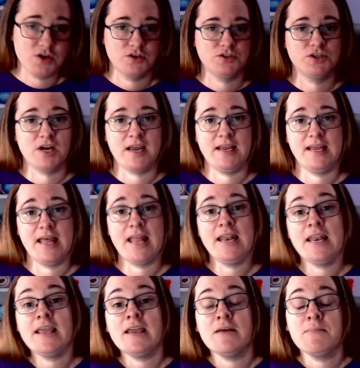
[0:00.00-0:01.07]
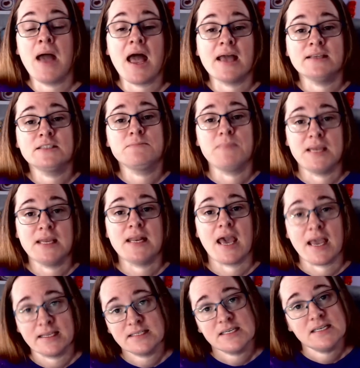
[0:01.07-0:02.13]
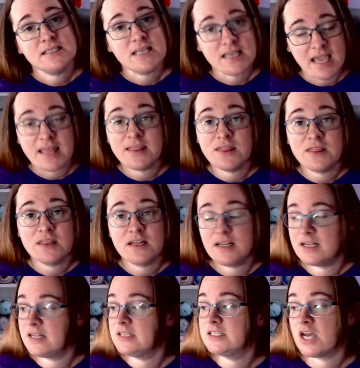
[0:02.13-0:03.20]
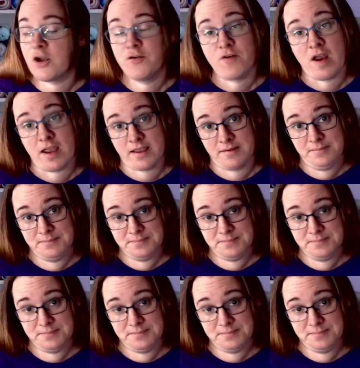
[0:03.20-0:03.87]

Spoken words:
Right, Liam has been at it again, the little toe rag.